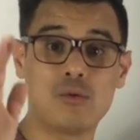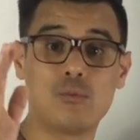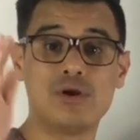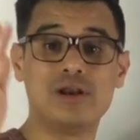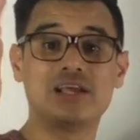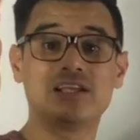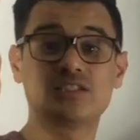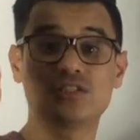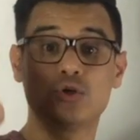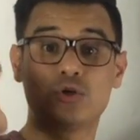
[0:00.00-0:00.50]
And
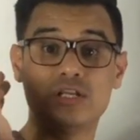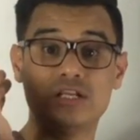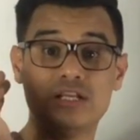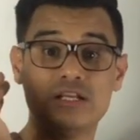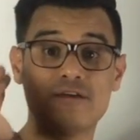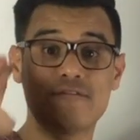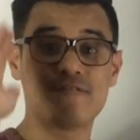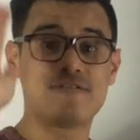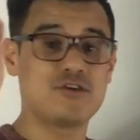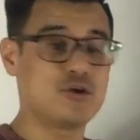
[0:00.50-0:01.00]
when it's looking
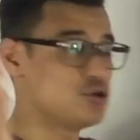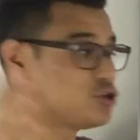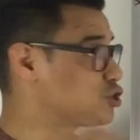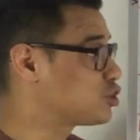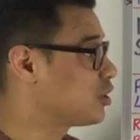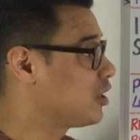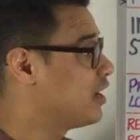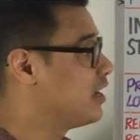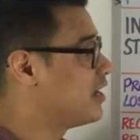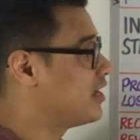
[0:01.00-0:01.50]
in the
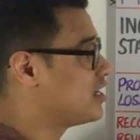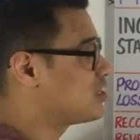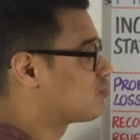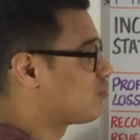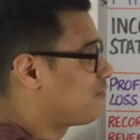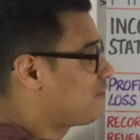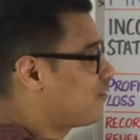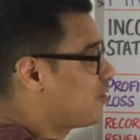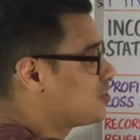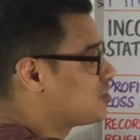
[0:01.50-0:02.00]
future, it's
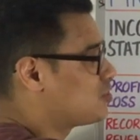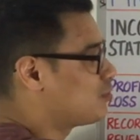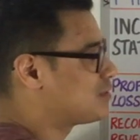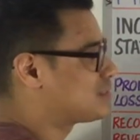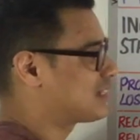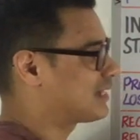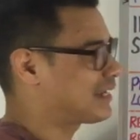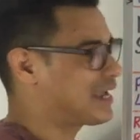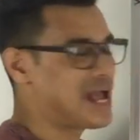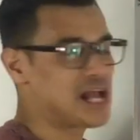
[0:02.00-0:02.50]
referred to
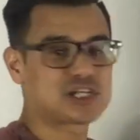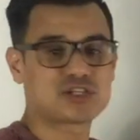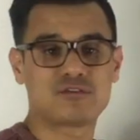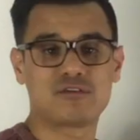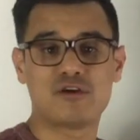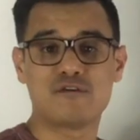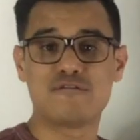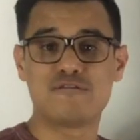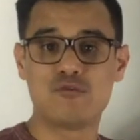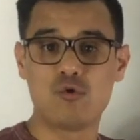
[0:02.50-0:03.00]
as the cash
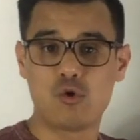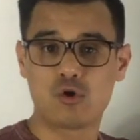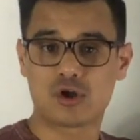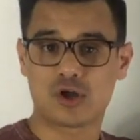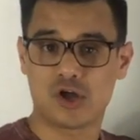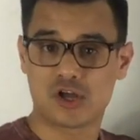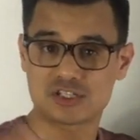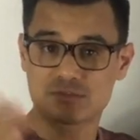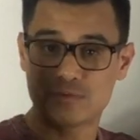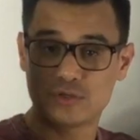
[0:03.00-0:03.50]
flow
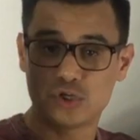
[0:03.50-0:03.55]
forecast,